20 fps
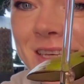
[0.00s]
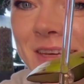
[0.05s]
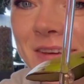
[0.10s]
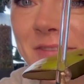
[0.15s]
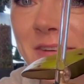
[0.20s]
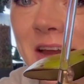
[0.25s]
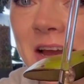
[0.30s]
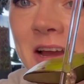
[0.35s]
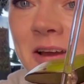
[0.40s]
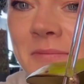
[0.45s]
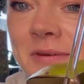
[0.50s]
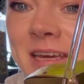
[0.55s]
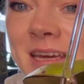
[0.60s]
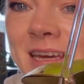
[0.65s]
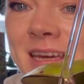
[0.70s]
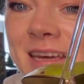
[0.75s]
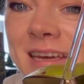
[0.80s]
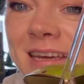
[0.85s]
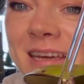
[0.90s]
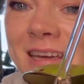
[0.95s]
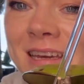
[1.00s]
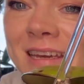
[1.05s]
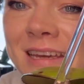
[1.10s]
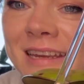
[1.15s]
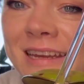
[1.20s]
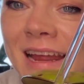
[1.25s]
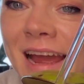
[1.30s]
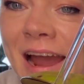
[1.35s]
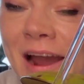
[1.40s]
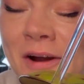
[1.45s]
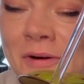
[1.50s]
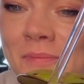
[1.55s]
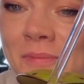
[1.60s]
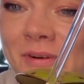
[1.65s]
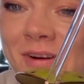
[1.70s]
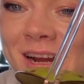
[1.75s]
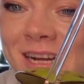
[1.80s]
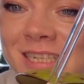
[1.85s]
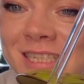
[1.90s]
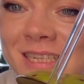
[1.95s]
leaf coming in. How
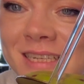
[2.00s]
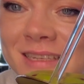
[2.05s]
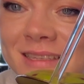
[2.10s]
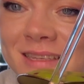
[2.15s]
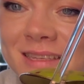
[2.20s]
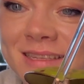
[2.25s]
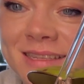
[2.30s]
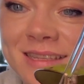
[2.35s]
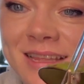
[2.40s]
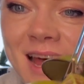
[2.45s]
precious is